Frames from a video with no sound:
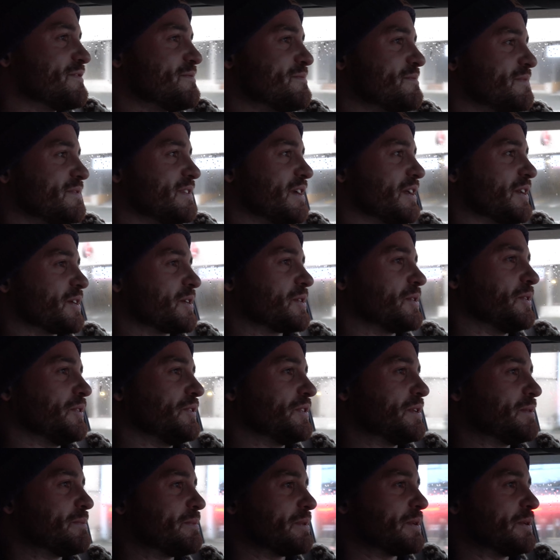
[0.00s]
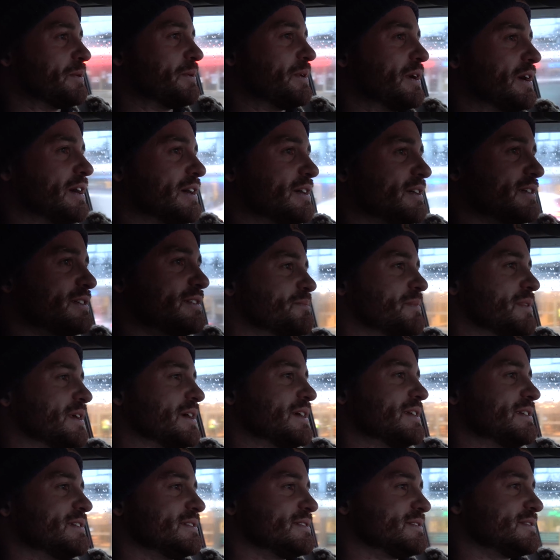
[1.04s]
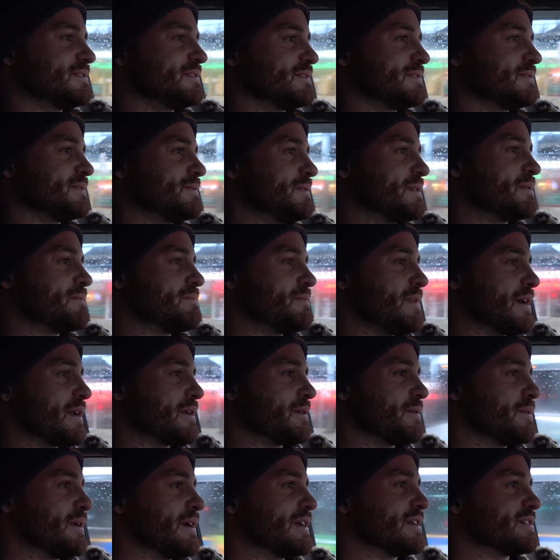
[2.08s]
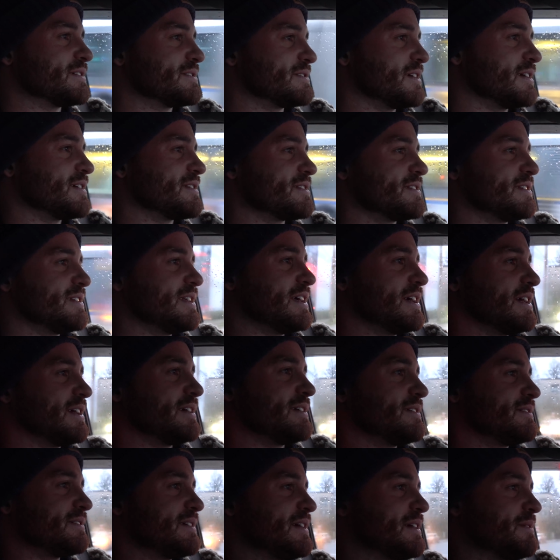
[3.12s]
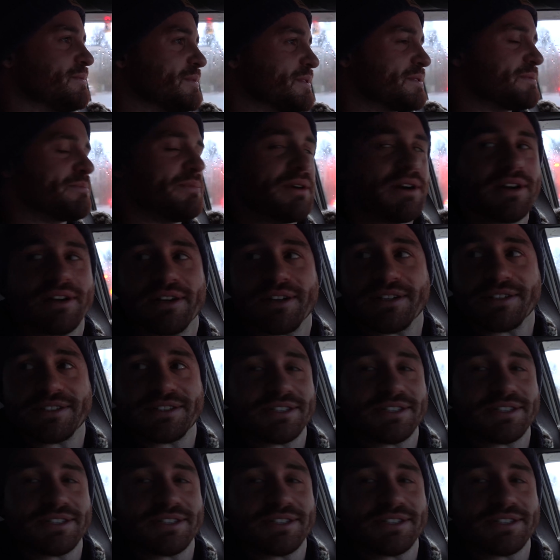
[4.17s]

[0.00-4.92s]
haven't done a cold dip in a while, but what better way to start the day and with Parker